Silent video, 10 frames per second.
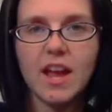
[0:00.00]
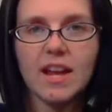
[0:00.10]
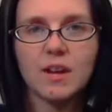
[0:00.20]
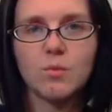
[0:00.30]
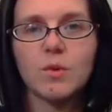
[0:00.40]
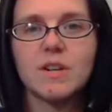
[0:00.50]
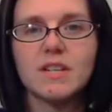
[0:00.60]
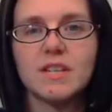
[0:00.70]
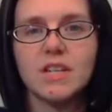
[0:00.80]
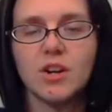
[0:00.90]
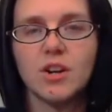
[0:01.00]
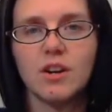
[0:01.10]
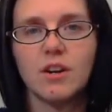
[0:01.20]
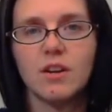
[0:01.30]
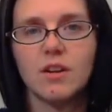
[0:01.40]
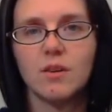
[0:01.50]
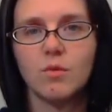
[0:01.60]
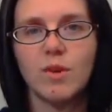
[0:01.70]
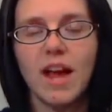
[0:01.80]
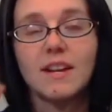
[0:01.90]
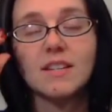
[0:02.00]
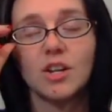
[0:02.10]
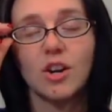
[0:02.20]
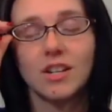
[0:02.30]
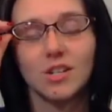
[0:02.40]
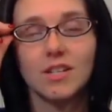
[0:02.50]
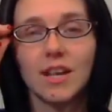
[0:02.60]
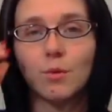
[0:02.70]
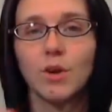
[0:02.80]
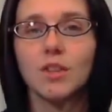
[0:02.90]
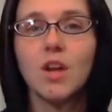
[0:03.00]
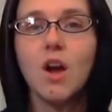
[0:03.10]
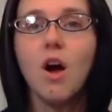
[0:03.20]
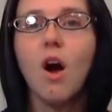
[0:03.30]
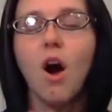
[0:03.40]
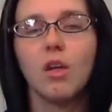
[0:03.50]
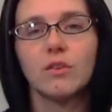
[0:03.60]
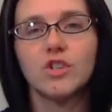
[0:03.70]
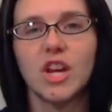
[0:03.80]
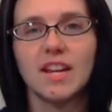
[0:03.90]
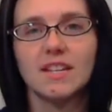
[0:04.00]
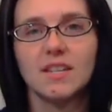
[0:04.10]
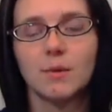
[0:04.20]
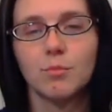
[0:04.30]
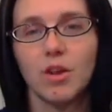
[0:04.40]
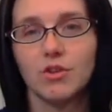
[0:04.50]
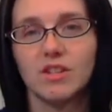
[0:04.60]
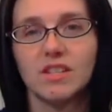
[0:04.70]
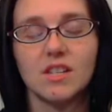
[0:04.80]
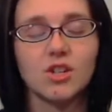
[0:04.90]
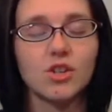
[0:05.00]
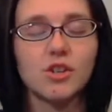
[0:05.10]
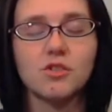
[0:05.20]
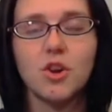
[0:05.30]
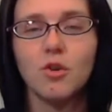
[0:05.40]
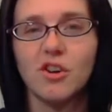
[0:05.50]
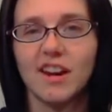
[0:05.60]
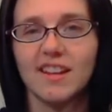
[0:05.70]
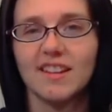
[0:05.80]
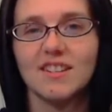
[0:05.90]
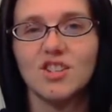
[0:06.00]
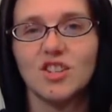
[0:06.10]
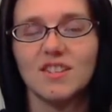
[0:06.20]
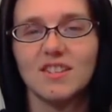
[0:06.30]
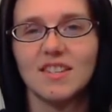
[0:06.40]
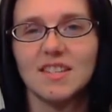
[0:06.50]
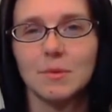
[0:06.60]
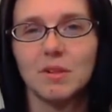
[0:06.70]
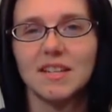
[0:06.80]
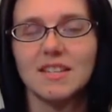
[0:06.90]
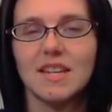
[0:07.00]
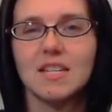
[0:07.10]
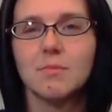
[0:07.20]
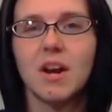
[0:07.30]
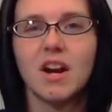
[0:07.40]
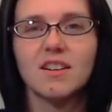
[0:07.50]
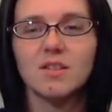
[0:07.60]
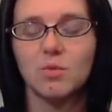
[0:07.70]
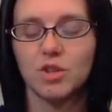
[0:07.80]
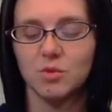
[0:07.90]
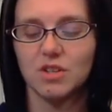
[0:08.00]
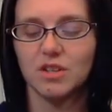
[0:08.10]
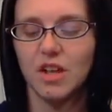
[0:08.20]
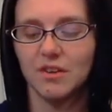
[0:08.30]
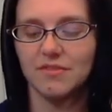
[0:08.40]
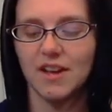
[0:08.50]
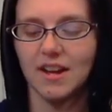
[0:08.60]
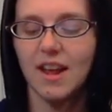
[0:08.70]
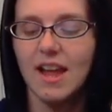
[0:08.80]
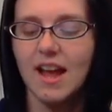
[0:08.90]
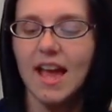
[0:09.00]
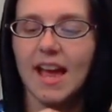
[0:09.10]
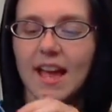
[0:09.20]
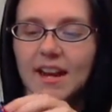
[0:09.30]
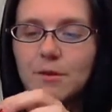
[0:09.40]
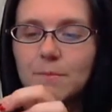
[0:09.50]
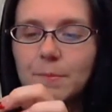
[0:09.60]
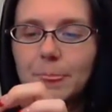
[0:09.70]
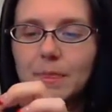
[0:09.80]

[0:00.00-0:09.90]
night, we went to dinner we had dinner, I should say, with all of Jake's brothers and sisters, no grandkids, just the siblings and his parents, which was a lot of fun. And